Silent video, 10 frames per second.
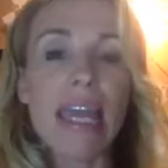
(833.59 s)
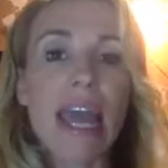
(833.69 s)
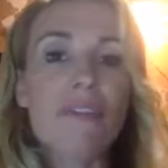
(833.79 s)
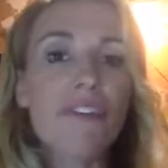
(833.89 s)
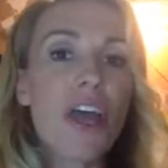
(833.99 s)

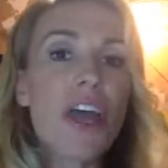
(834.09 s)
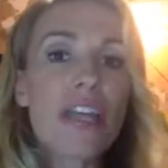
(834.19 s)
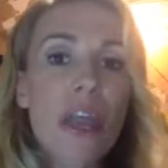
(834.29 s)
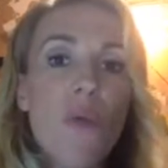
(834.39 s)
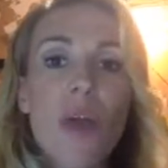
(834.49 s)
Now, for her
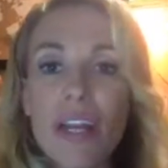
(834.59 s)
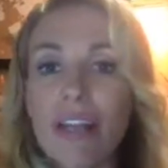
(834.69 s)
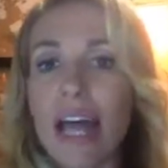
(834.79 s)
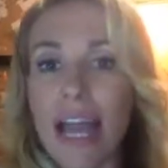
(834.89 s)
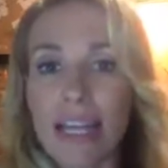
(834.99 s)
to get one
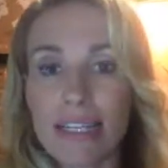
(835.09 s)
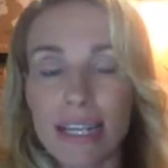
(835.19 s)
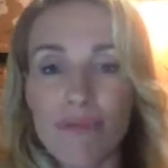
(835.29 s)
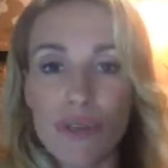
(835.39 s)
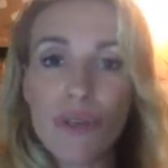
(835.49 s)
client to
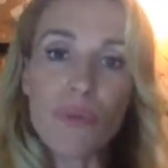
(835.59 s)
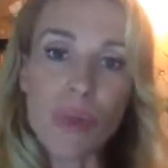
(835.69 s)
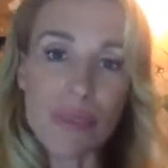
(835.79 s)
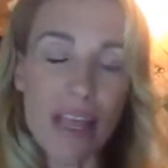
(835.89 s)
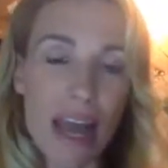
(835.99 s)
come to her
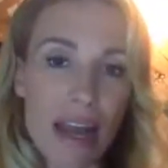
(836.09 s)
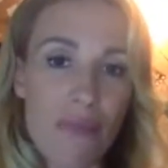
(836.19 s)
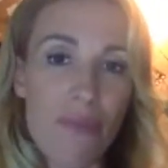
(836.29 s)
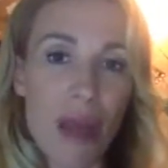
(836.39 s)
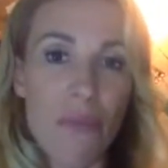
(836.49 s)
website
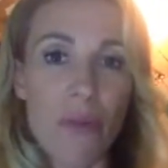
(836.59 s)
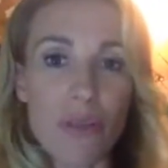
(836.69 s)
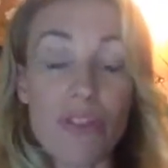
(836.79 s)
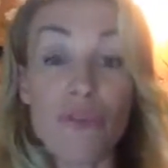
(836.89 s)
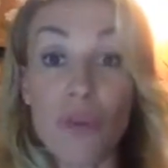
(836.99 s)
and buy a
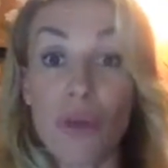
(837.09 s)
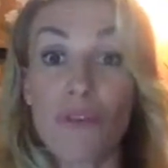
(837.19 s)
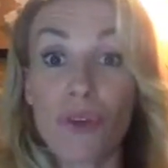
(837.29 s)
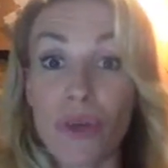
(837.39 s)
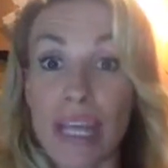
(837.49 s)
box of
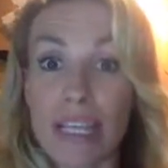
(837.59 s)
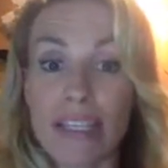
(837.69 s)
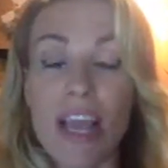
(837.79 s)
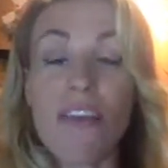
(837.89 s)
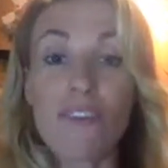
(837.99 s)
12
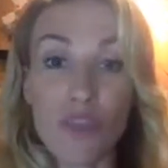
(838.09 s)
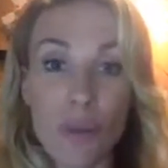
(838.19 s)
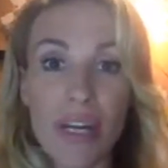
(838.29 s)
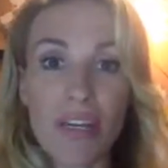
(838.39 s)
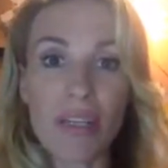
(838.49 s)
cookies for
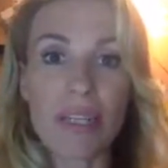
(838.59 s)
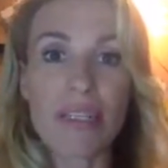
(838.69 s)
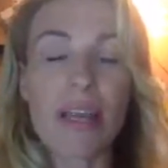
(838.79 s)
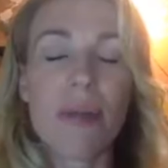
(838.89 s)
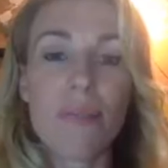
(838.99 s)
$20,